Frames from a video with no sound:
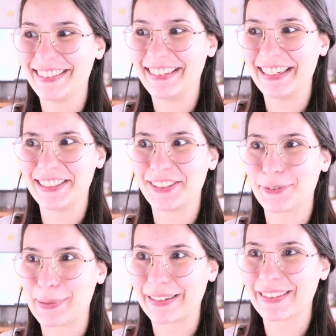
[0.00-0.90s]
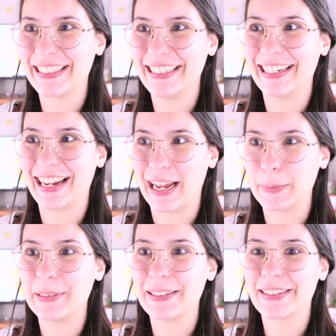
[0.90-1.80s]
this rarely
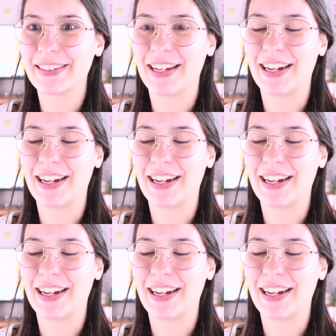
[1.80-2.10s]
happens.